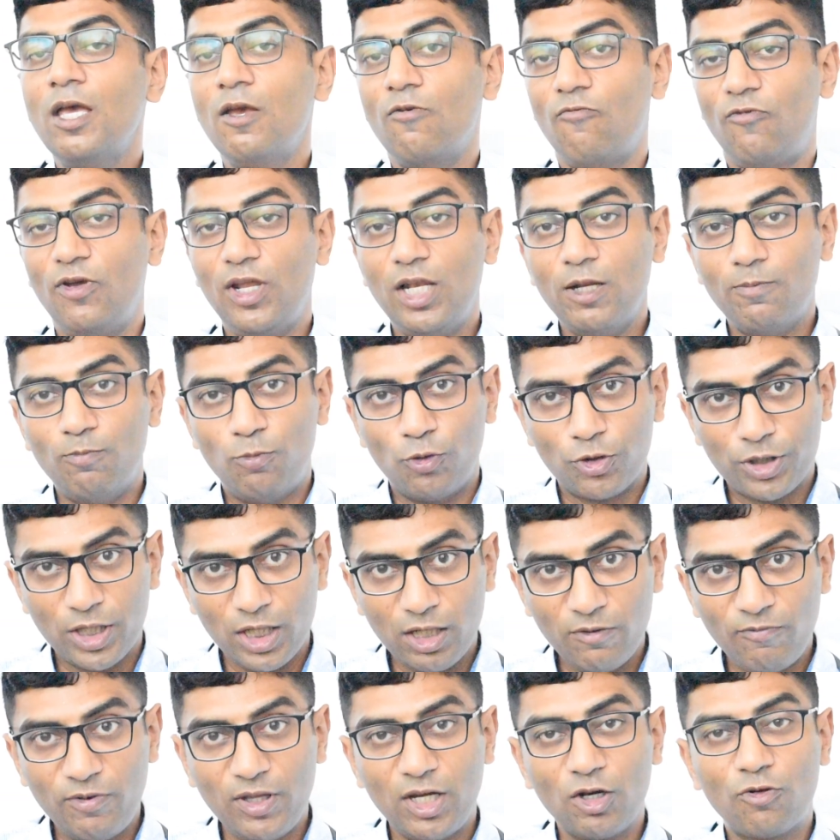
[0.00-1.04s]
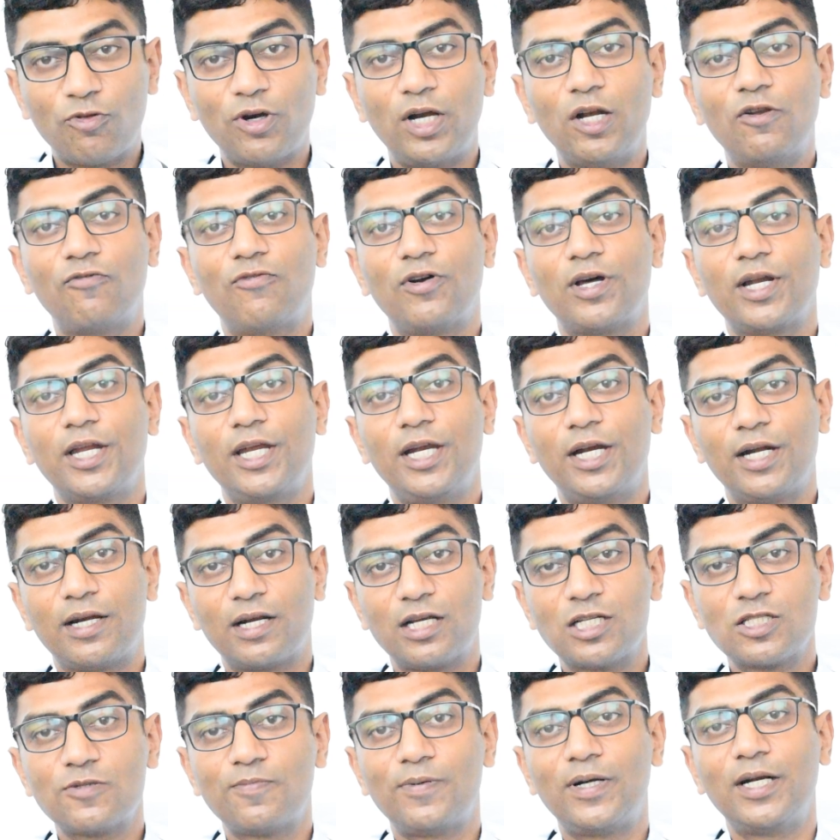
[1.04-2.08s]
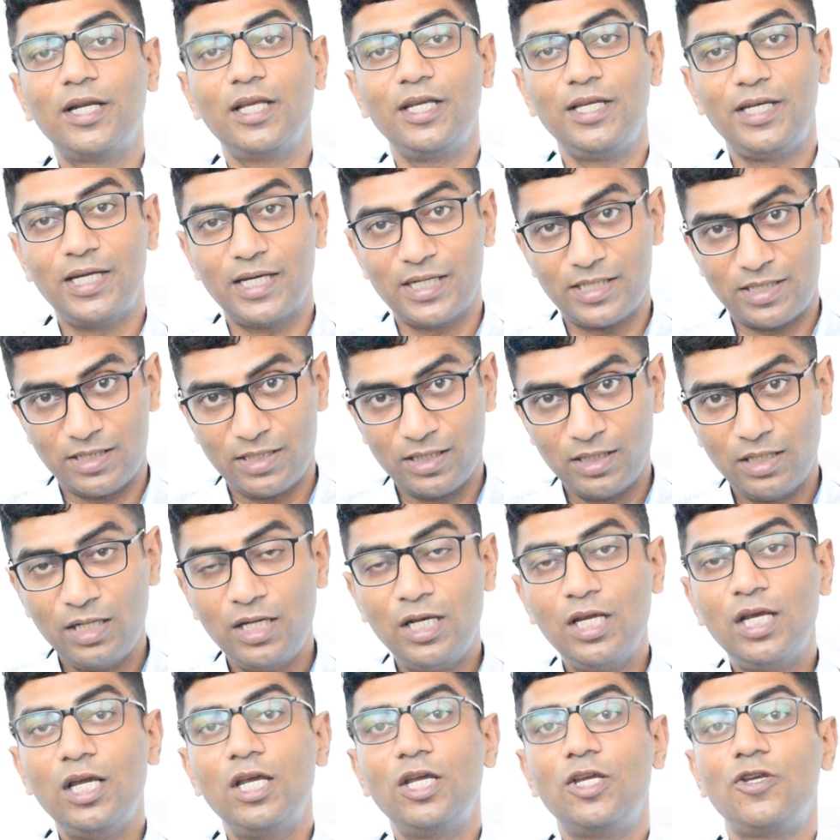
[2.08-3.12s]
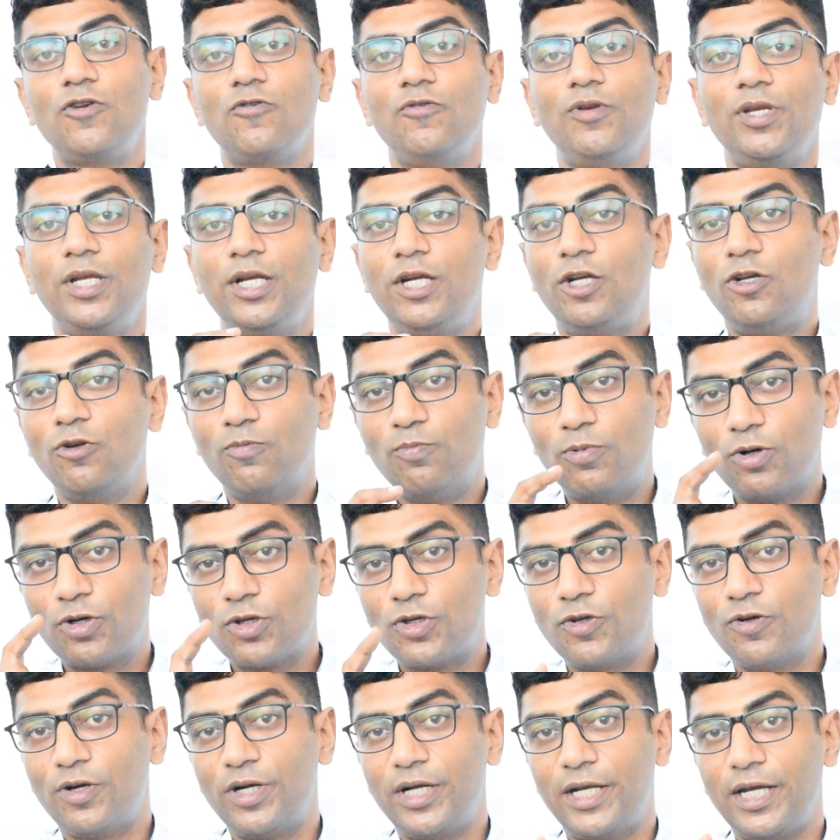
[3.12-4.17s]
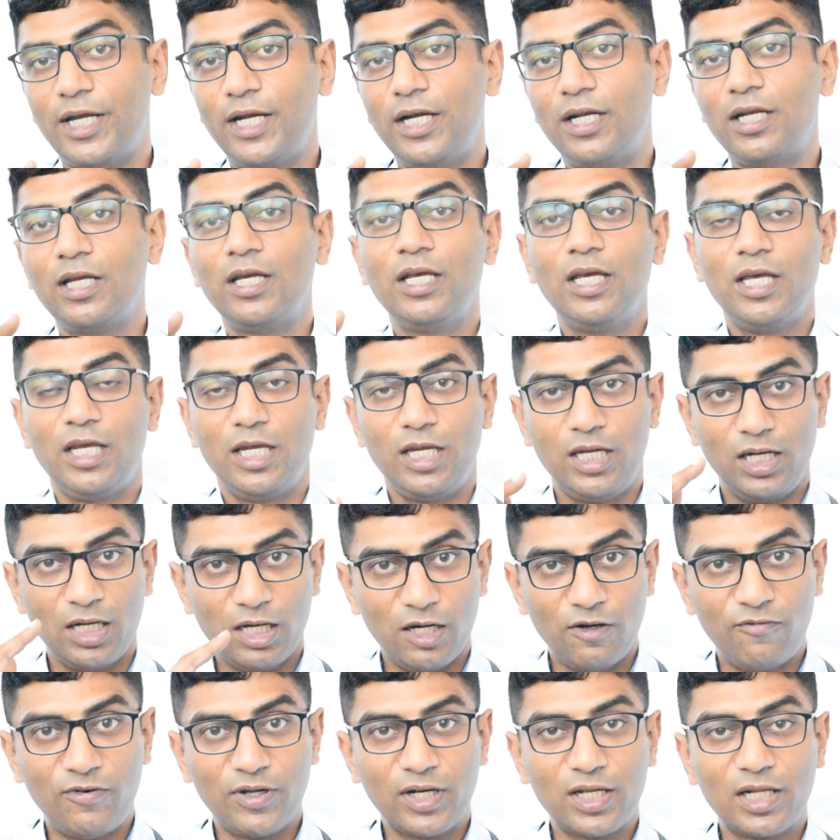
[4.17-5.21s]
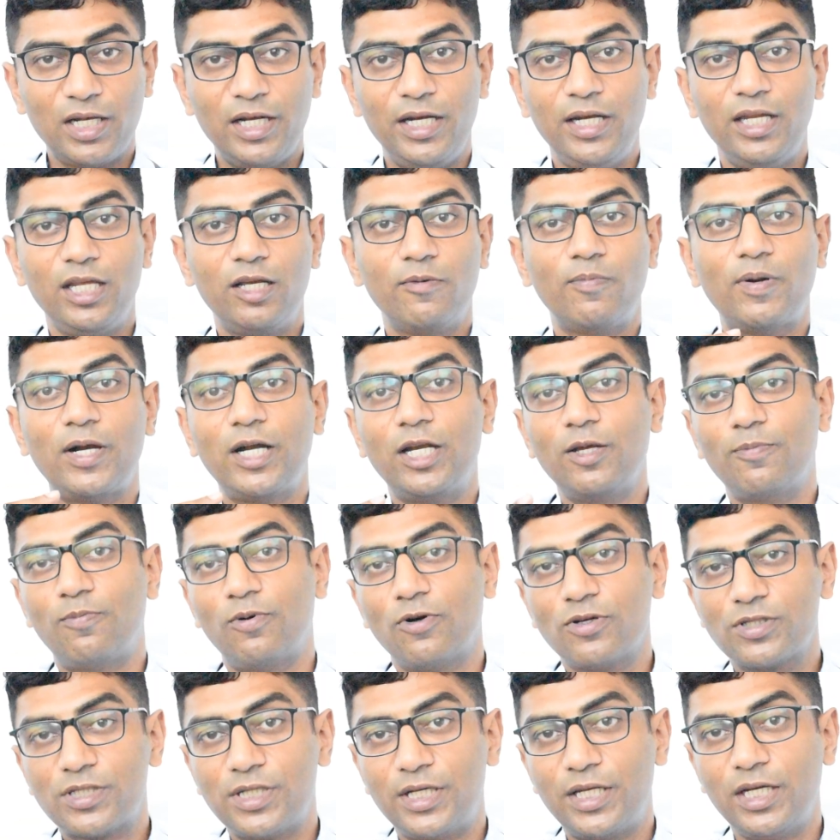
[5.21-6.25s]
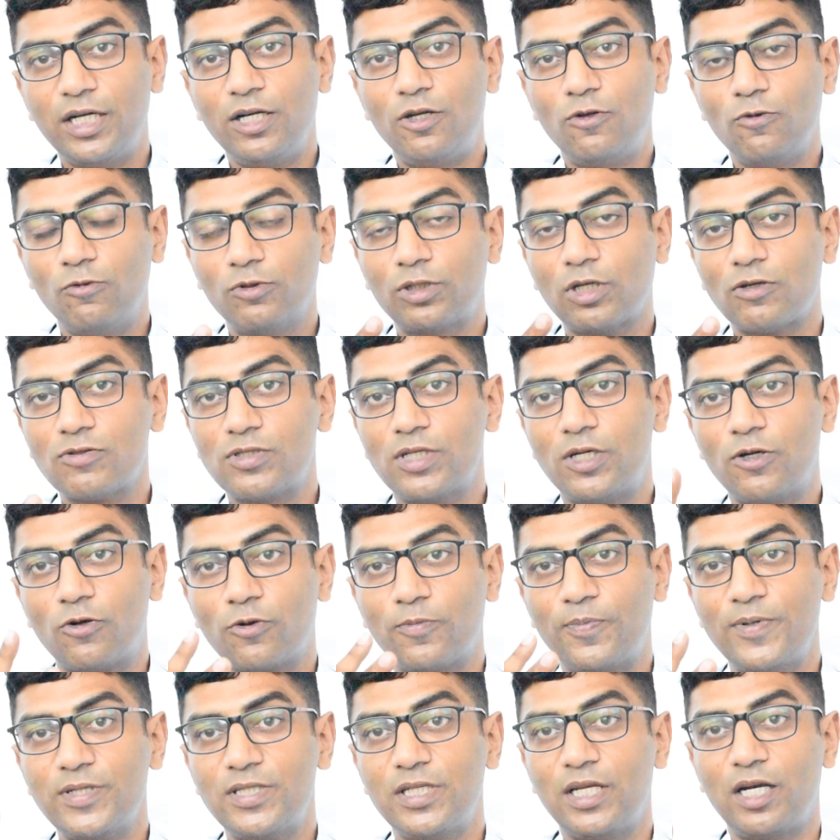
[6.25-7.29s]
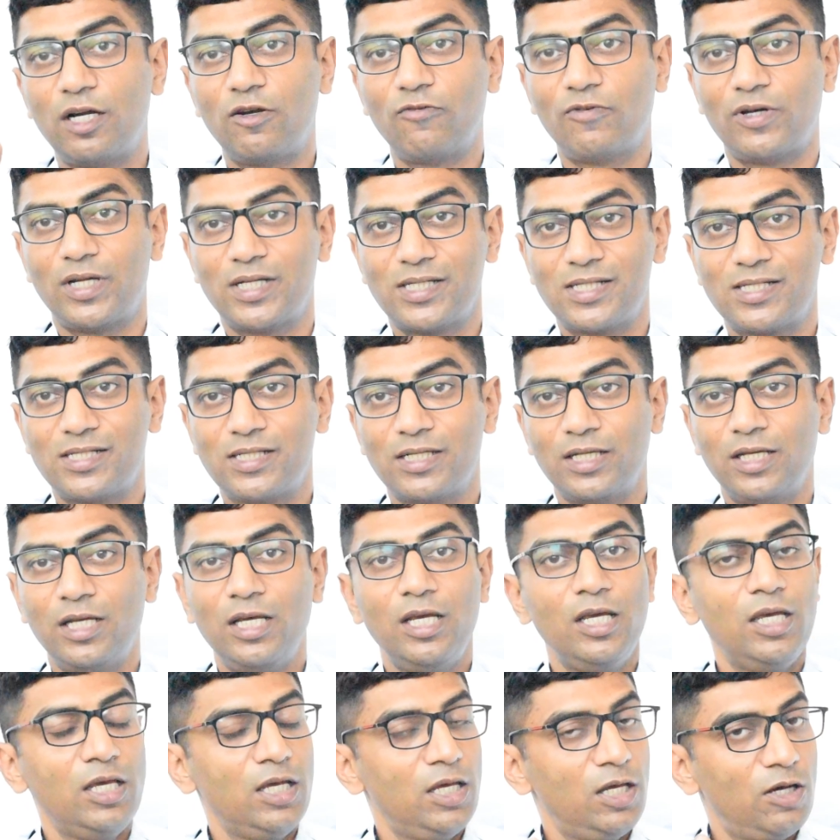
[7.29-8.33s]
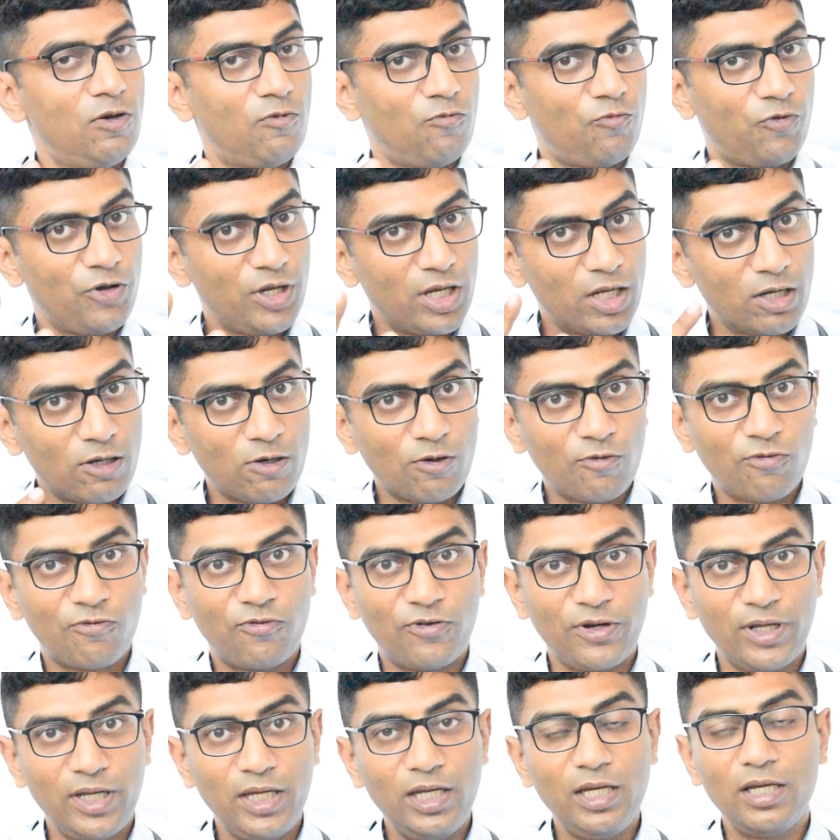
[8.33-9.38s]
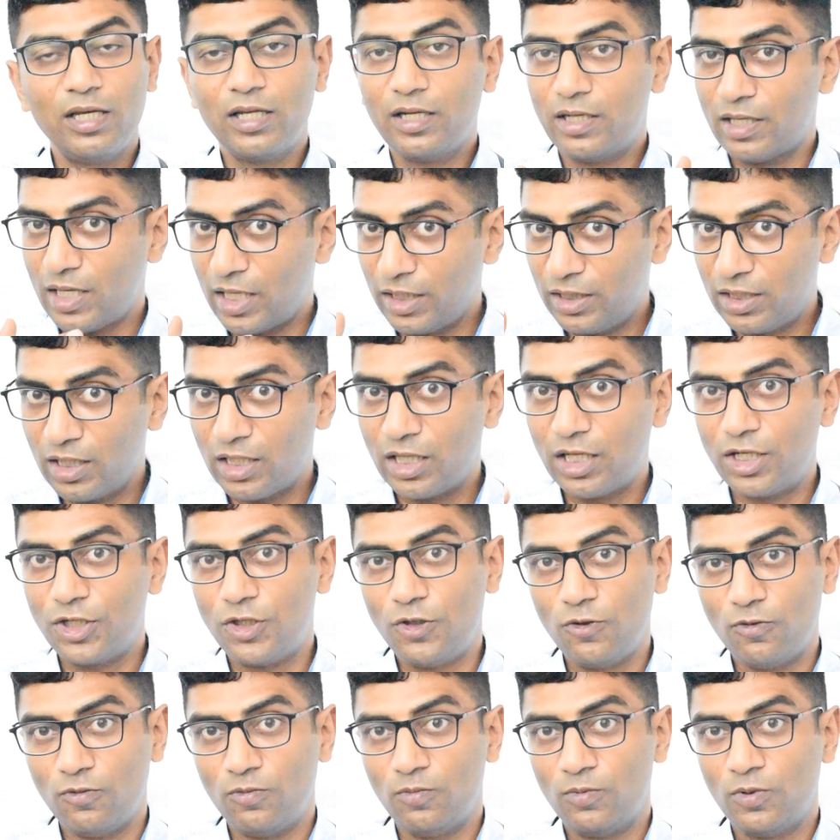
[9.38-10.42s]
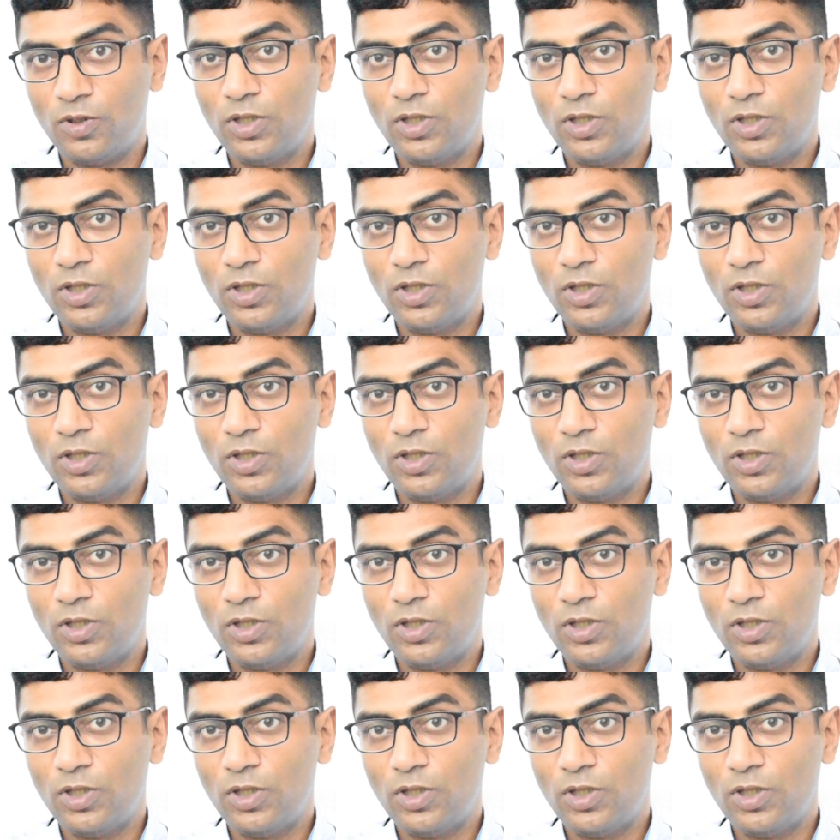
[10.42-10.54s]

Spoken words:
Will booking be required for hair transplant? Yes. You need to book your date in our clinic by depositing 2000 rupees in advance. We are not free, neither are you.